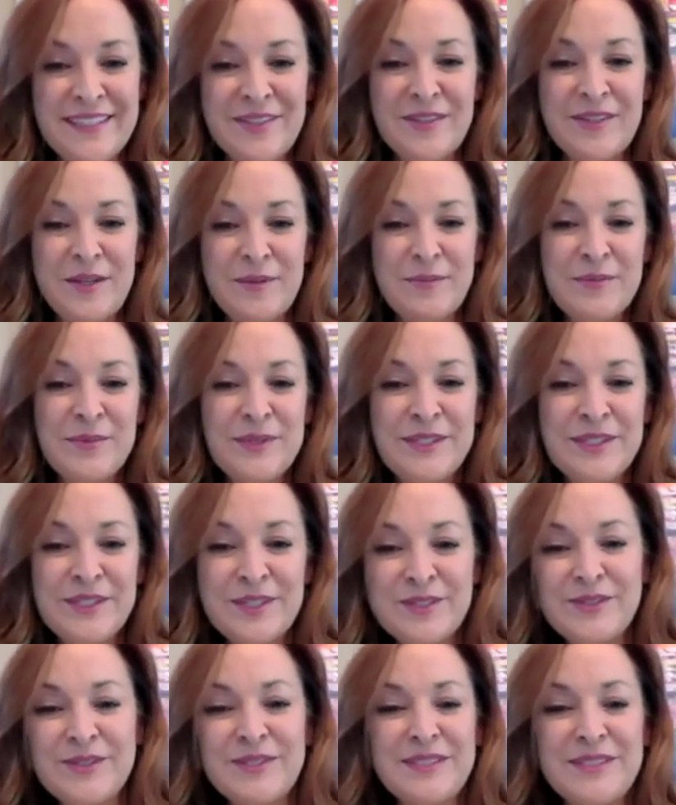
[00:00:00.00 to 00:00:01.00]
And I'm pretty
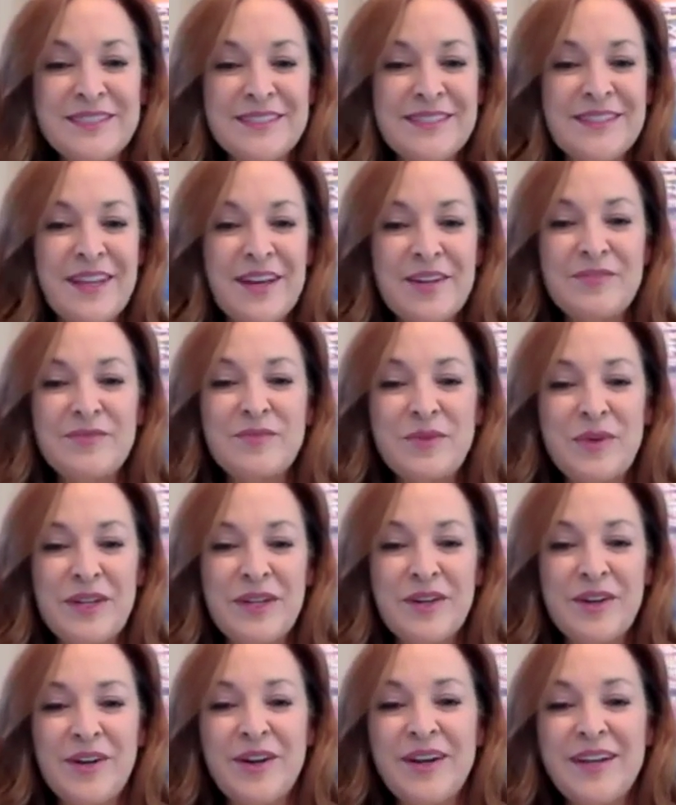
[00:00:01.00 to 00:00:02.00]
sure it's a lot of what
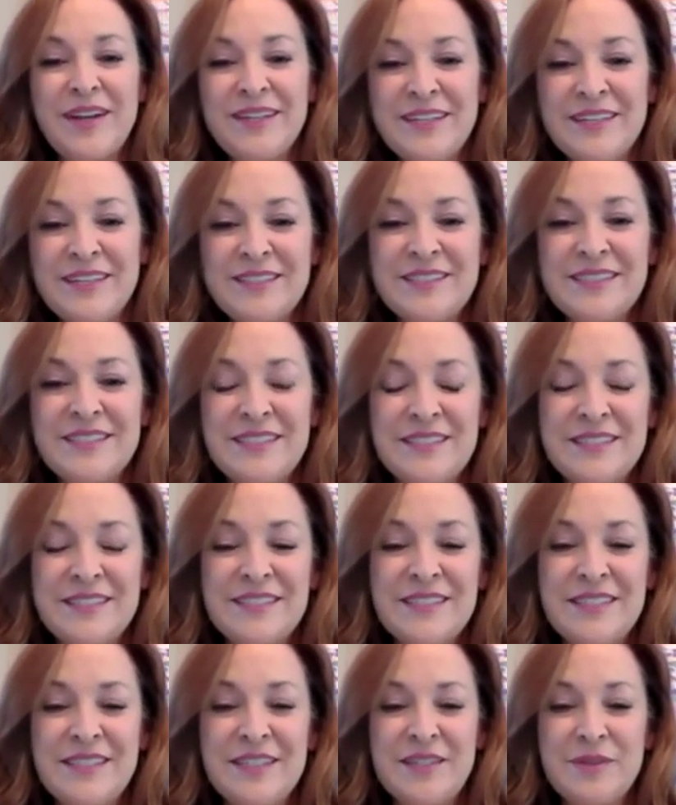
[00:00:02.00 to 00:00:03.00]
our audience needs
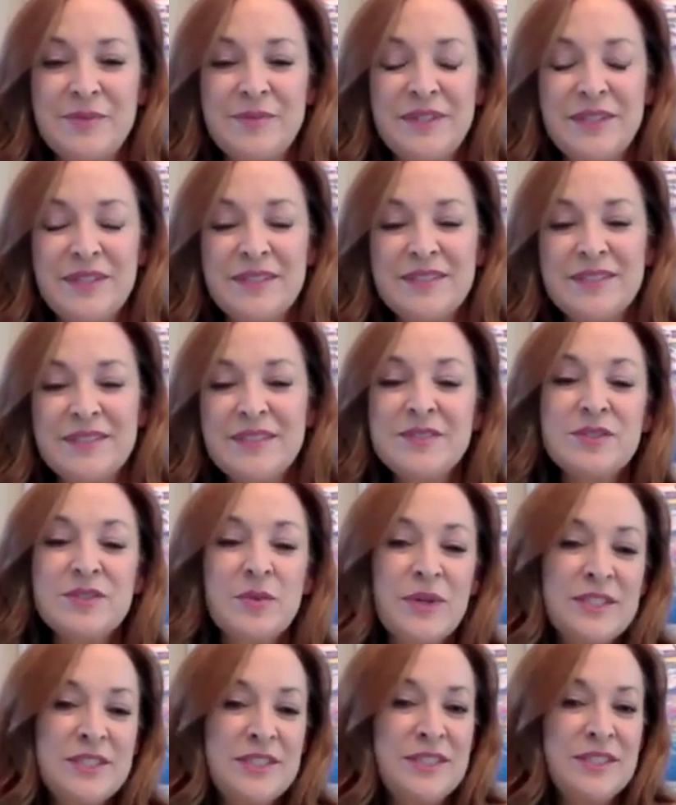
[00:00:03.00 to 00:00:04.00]
to hear, because there's
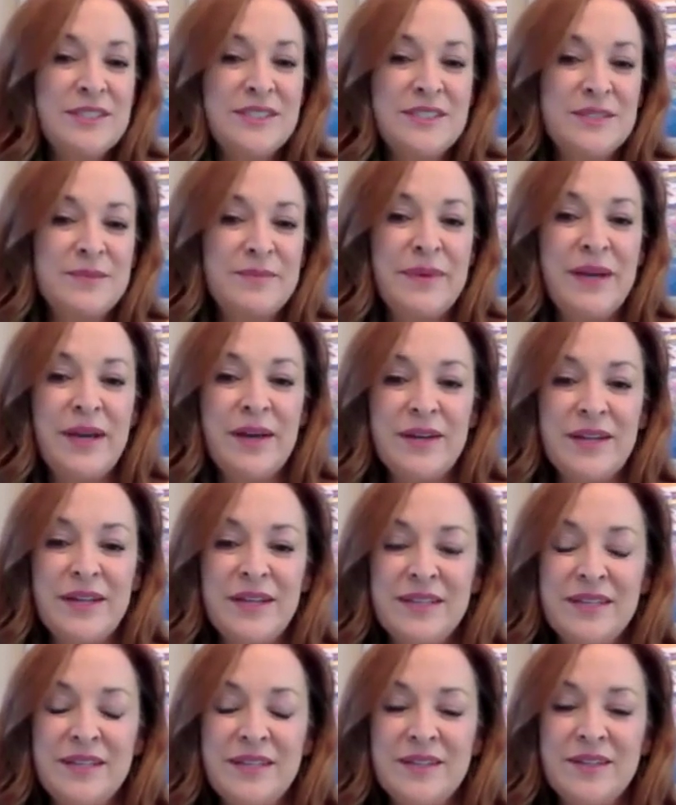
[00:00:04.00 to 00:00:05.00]
questions about it.
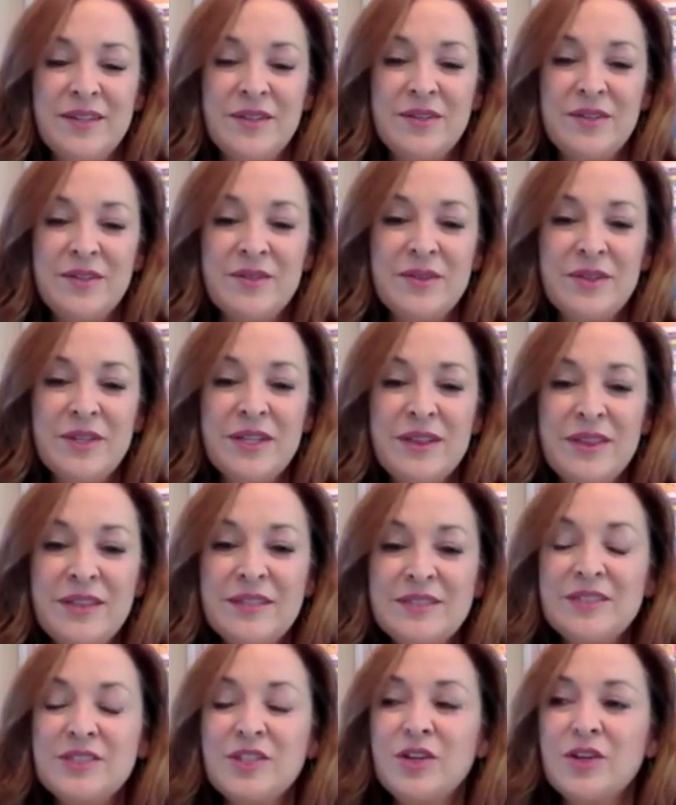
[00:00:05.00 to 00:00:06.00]
You know, you look at
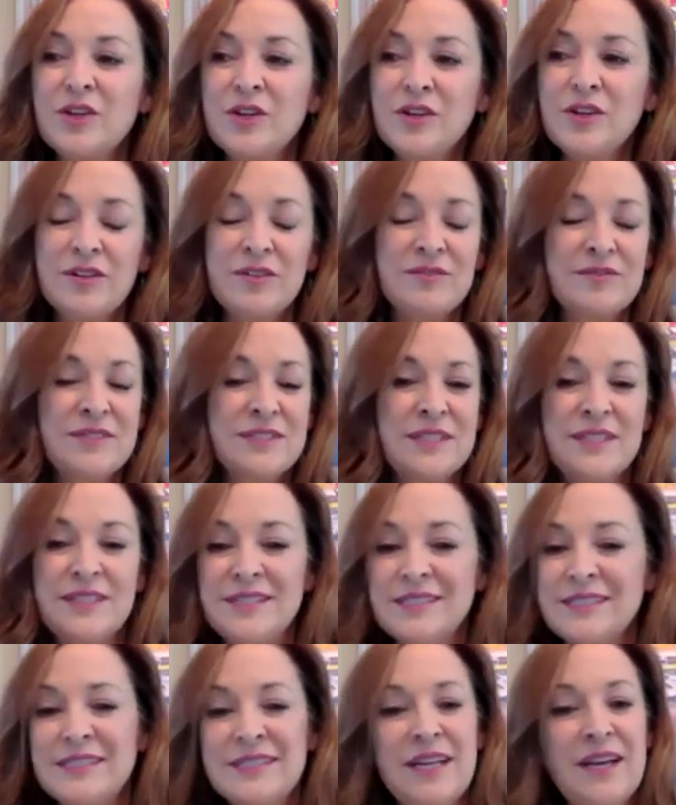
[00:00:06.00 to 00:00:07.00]
these curves and
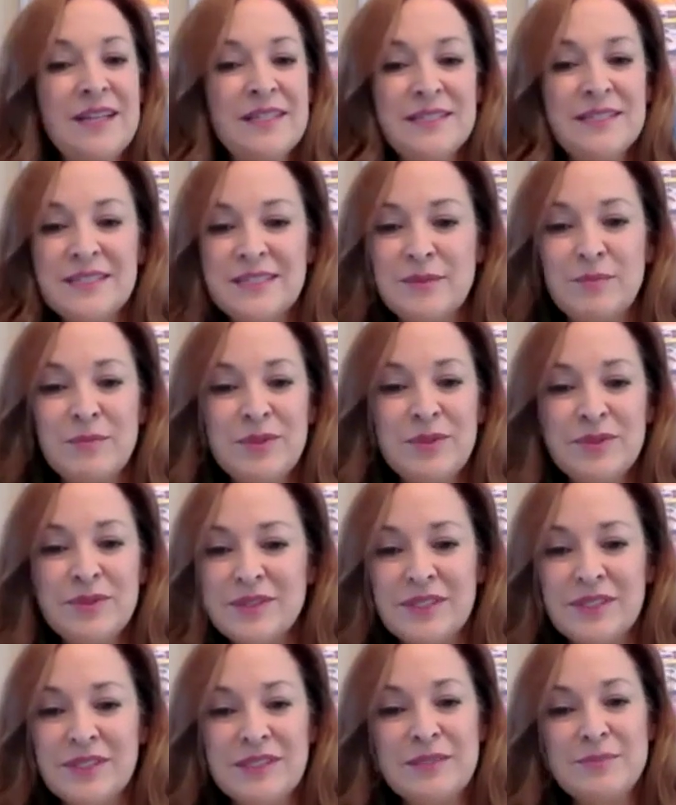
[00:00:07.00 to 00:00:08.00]
it's not simple to
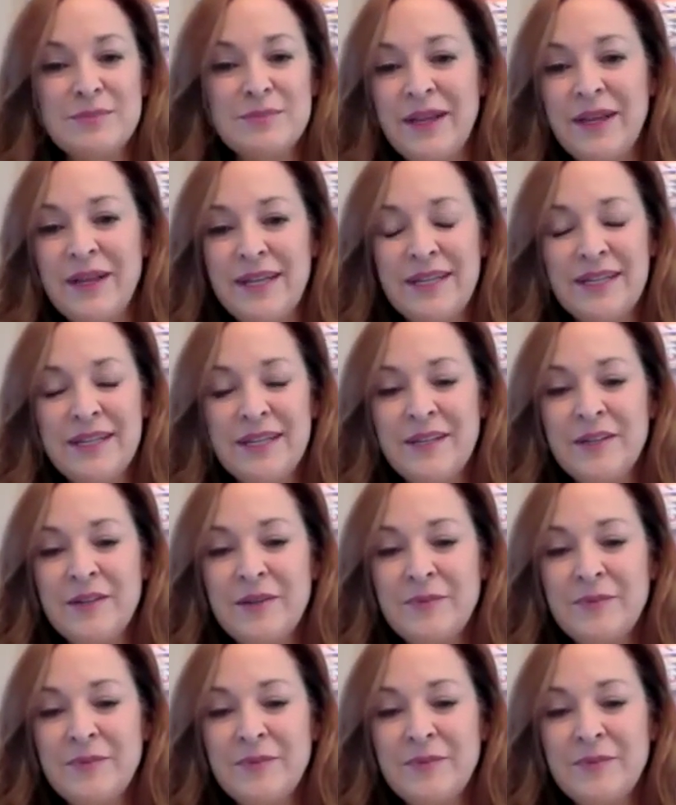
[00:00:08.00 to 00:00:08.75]
explain.